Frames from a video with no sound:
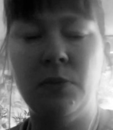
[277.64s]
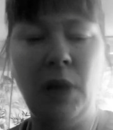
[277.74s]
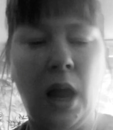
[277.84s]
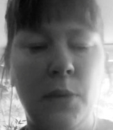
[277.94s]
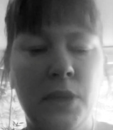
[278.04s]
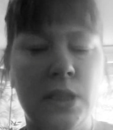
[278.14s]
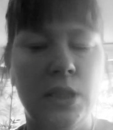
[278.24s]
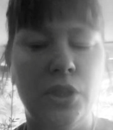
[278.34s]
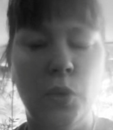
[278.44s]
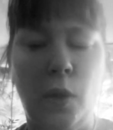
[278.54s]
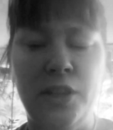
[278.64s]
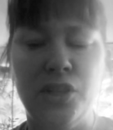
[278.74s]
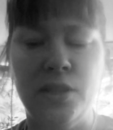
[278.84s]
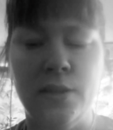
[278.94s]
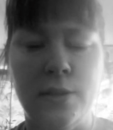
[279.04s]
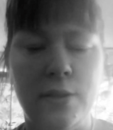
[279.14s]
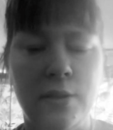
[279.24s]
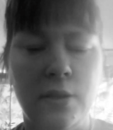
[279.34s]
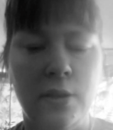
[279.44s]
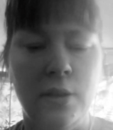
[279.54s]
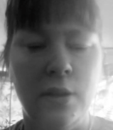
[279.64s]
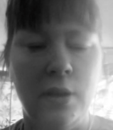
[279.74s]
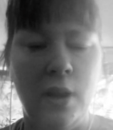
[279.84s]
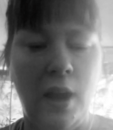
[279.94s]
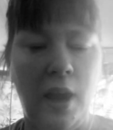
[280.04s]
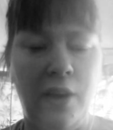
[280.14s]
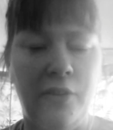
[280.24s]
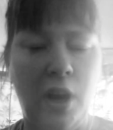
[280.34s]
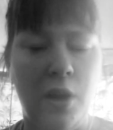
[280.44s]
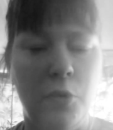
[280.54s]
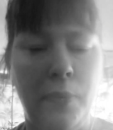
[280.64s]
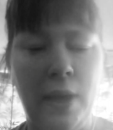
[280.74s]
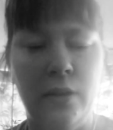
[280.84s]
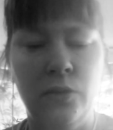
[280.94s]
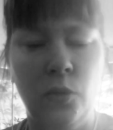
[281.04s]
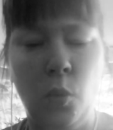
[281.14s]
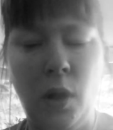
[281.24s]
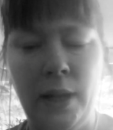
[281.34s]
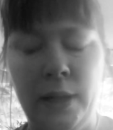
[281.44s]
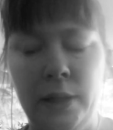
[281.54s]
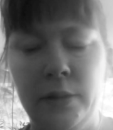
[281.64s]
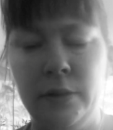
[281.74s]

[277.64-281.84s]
some karmic situations have come about in the way.